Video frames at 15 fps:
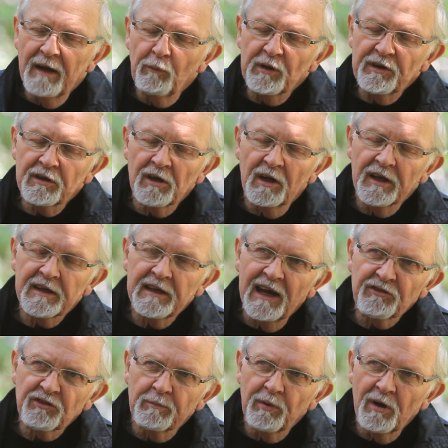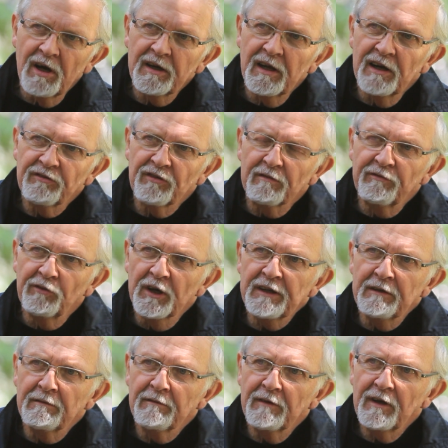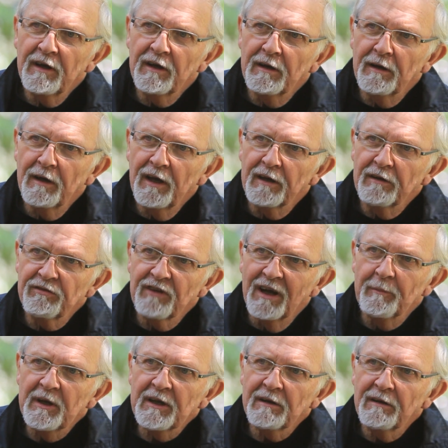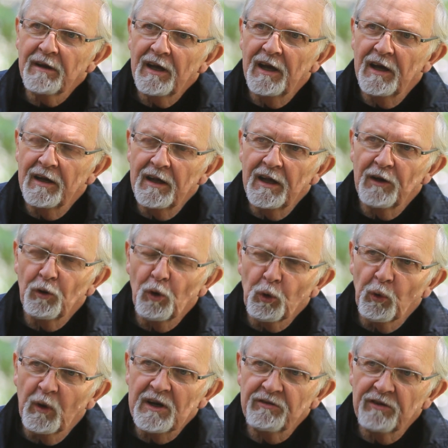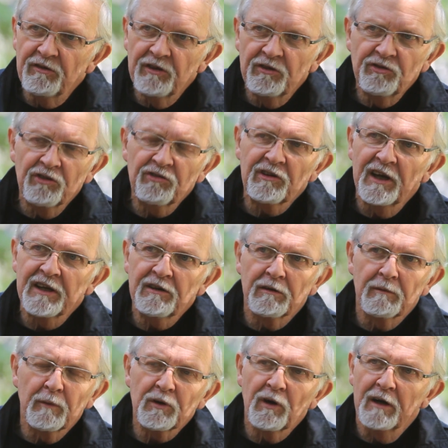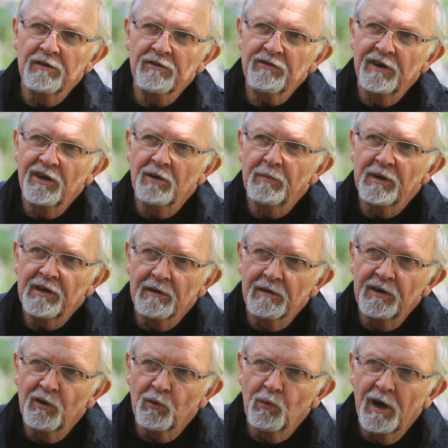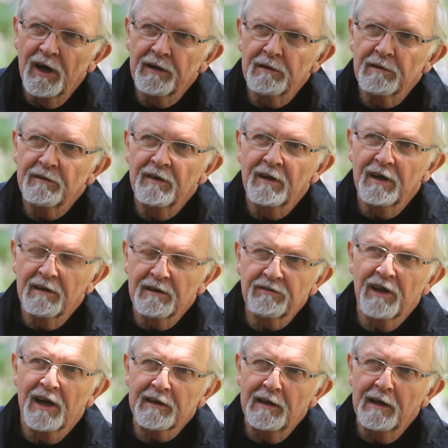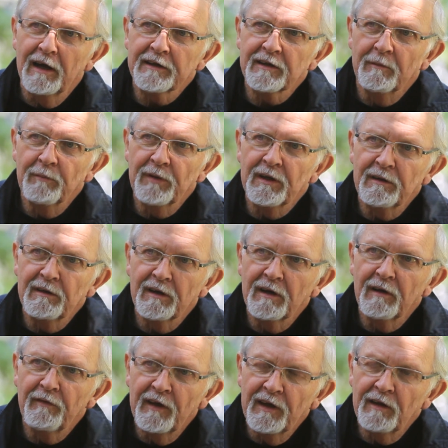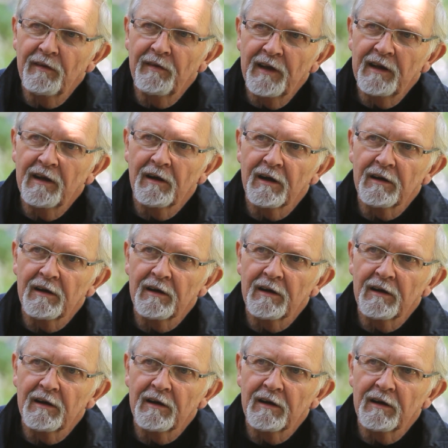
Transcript: what they call a gastropod. It has a foot and a stomach, and it grazes. It's just like your garden snail, but they're underwater. Not exactly like them, but they